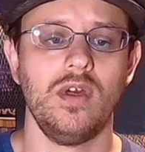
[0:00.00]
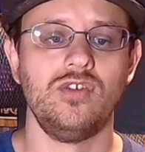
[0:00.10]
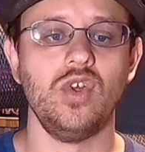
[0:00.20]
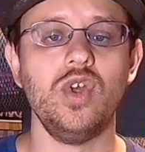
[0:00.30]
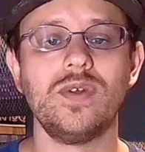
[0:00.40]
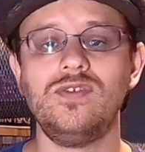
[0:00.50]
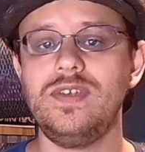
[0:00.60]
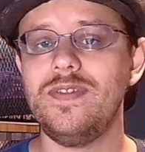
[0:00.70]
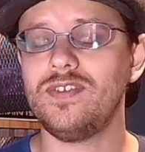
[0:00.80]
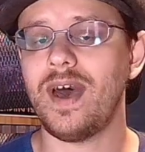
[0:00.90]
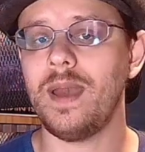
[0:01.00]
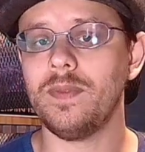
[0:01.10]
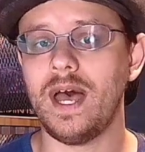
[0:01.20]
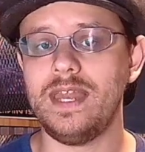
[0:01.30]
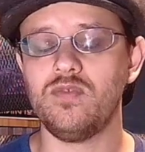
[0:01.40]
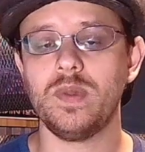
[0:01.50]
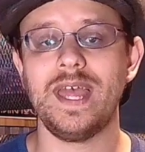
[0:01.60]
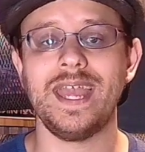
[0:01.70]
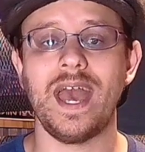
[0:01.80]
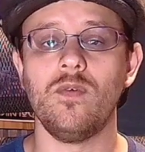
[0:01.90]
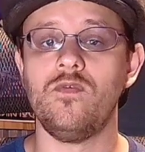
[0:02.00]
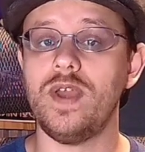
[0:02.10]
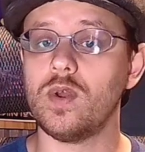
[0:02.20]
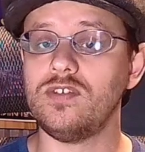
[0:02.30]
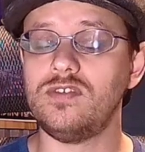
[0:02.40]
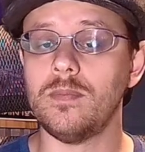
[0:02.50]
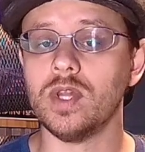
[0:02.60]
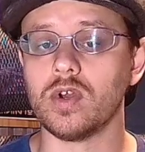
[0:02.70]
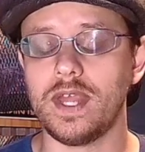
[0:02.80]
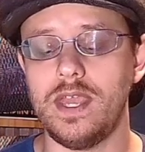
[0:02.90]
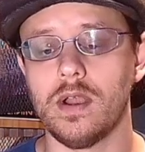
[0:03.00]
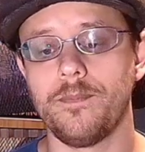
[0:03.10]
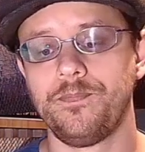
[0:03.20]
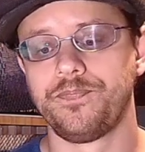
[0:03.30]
So you can see the timeline is playing out very similar here.